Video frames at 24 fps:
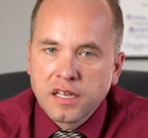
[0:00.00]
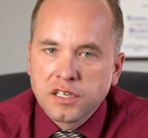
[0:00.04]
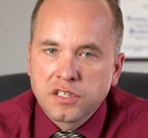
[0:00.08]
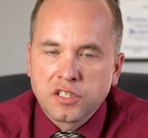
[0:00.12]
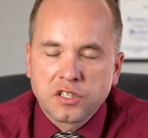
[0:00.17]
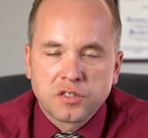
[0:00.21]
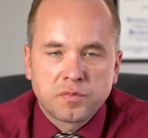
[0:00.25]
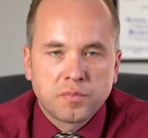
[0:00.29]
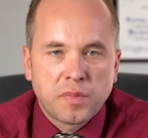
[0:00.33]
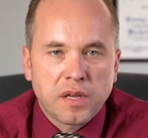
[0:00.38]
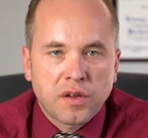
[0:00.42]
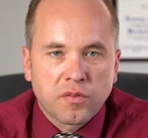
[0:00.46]

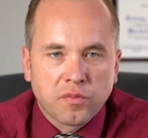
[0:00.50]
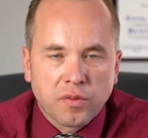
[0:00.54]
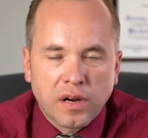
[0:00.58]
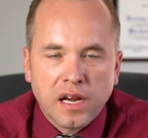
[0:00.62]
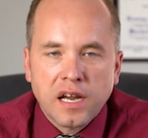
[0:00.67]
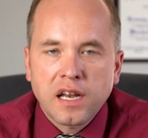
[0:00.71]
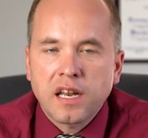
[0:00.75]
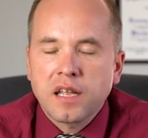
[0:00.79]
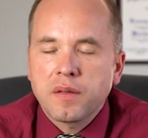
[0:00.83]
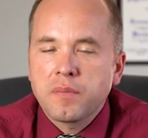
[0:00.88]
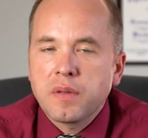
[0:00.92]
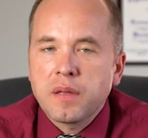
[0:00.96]
Just be
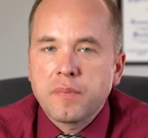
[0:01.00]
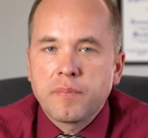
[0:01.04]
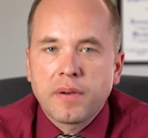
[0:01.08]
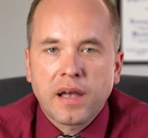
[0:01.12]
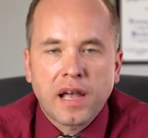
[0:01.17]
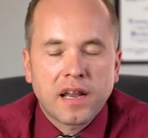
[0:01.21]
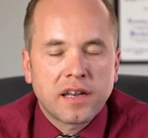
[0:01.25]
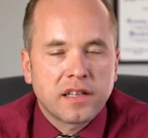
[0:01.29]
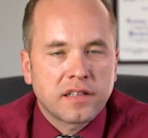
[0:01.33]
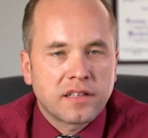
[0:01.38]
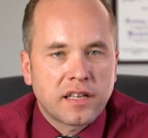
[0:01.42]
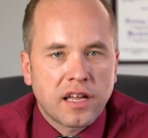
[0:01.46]
reading, be
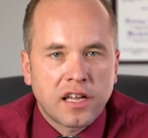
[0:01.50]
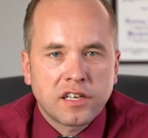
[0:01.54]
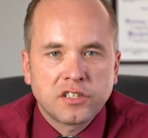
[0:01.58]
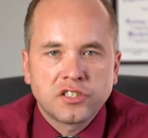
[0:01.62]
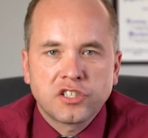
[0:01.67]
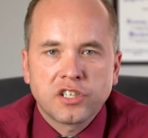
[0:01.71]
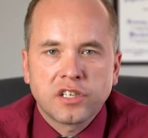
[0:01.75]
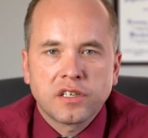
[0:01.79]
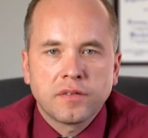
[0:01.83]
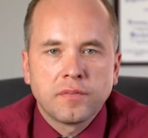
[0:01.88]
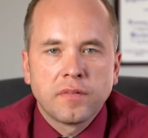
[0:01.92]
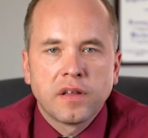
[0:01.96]
paying
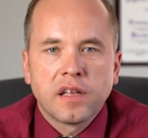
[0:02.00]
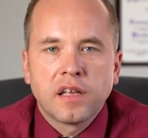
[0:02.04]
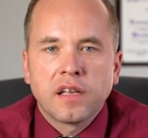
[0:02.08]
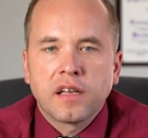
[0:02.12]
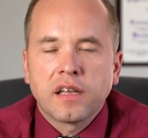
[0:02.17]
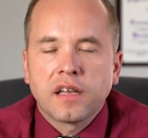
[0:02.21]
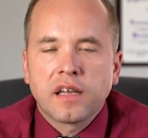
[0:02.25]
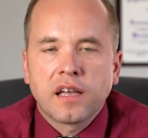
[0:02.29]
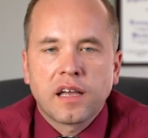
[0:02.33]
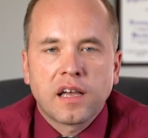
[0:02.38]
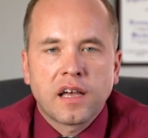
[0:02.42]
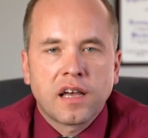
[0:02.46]
attention,
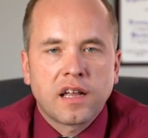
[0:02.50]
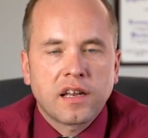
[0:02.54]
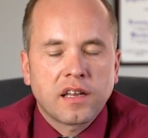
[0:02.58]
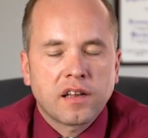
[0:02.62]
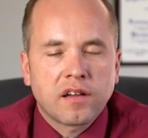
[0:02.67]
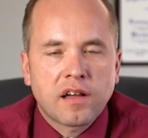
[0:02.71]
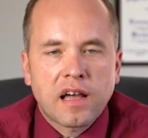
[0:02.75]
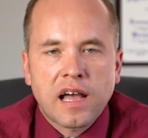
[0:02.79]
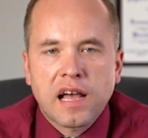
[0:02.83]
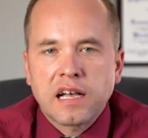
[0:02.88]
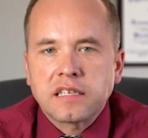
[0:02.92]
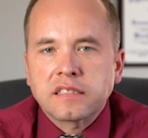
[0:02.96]
and you
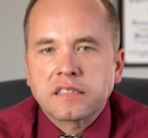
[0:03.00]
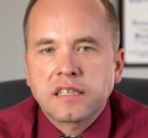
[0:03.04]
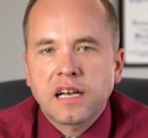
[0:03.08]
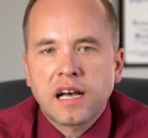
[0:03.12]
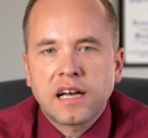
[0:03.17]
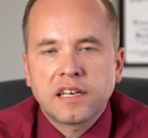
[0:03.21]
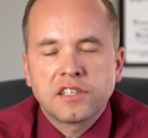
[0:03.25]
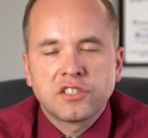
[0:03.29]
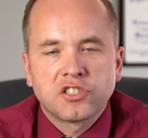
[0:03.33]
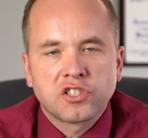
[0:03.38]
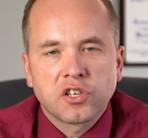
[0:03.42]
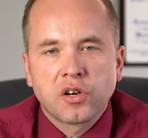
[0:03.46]
know, ask
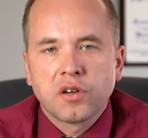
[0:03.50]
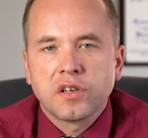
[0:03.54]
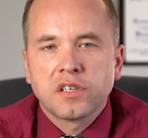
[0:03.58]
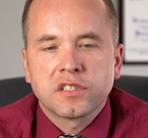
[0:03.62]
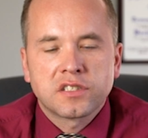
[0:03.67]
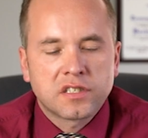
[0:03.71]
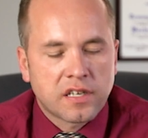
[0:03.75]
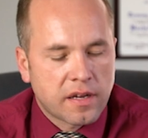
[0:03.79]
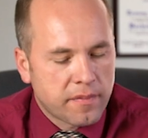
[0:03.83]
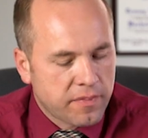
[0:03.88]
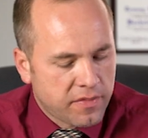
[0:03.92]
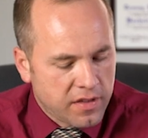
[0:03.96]
God to show you
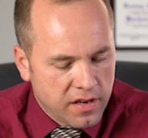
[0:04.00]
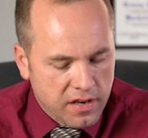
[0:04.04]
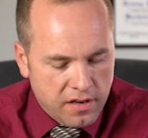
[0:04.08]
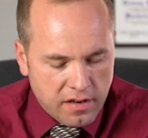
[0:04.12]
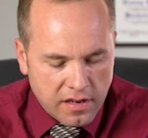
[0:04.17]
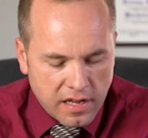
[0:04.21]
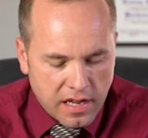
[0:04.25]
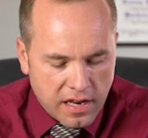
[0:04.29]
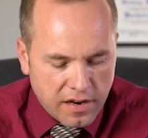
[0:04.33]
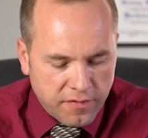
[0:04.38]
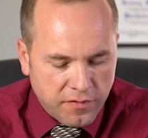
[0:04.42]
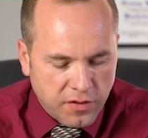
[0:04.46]
something.
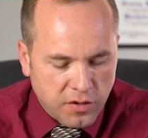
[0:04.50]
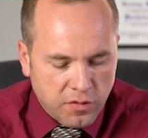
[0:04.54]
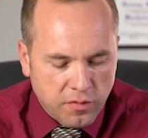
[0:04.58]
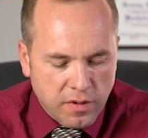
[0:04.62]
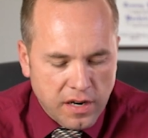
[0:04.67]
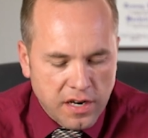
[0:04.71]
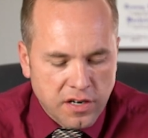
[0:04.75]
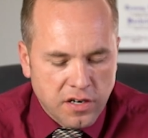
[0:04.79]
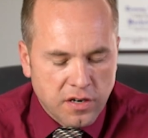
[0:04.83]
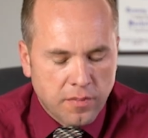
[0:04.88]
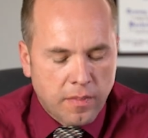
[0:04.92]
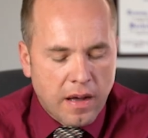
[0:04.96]
And if you're
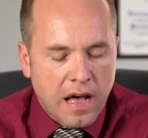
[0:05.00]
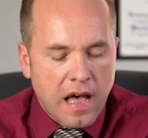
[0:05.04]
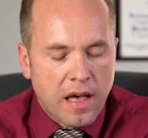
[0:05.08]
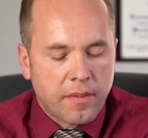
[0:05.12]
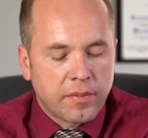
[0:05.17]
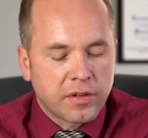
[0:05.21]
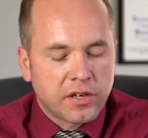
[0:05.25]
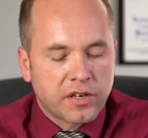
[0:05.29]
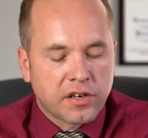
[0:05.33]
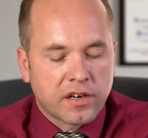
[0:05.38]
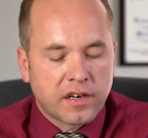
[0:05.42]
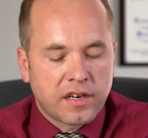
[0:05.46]
reading your
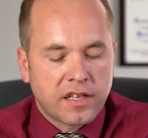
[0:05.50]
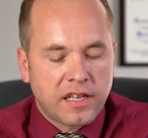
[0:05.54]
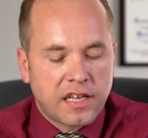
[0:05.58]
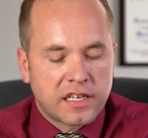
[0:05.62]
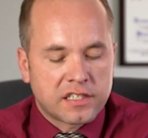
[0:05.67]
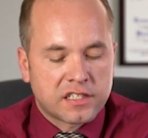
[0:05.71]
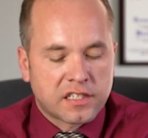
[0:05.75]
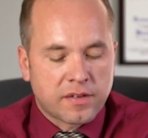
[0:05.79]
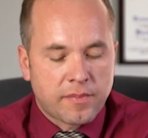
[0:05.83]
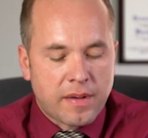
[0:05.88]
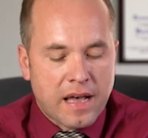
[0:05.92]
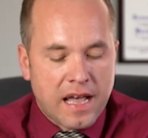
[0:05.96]
Bible, you're going to
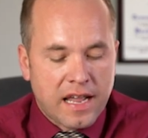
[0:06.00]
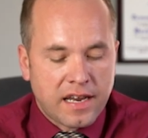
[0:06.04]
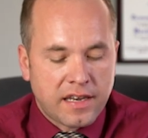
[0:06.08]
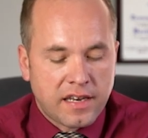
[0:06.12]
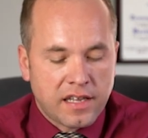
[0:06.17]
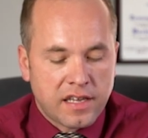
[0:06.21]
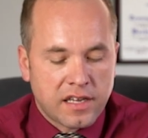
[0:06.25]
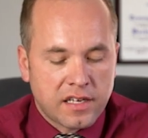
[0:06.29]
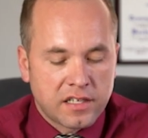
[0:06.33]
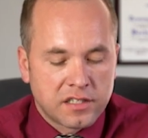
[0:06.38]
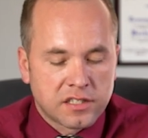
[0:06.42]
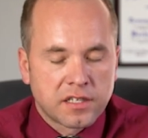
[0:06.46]
get some
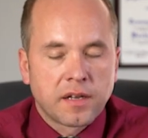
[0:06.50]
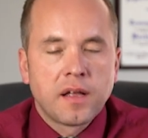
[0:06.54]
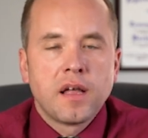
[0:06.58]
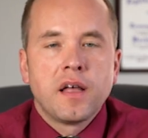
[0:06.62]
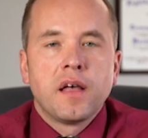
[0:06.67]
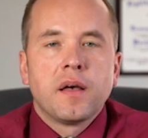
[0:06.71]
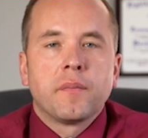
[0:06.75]
ideas.